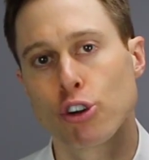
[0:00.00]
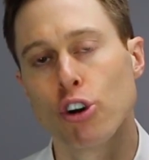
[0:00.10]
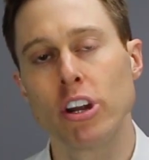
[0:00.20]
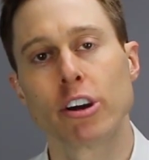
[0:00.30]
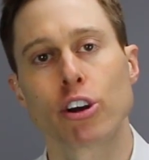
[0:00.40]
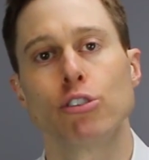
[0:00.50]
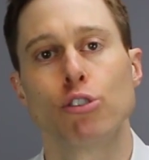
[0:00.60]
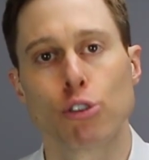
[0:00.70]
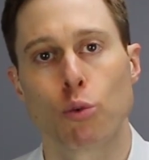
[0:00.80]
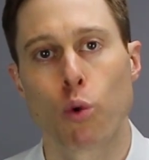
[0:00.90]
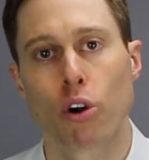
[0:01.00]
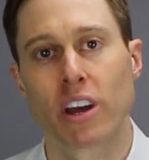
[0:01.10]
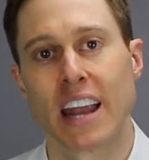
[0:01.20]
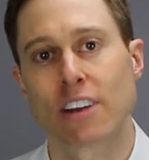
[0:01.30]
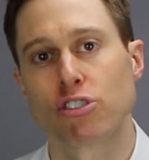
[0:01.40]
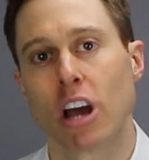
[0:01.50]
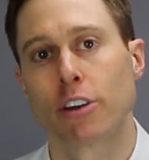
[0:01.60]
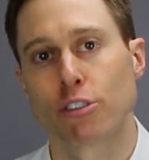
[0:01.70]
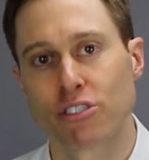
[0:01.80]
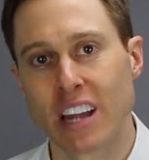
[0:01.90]
good ear can do the work and actually
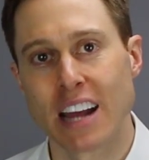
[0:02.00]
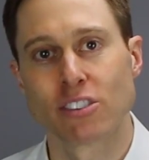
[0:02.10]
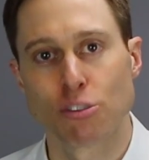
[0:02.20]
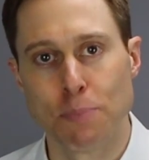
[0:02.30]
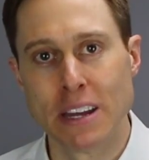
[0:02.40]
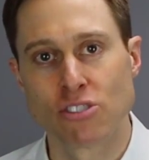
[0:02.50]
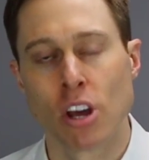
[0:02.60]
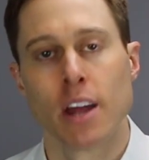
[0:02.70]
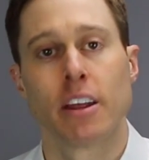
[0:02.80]
understand speech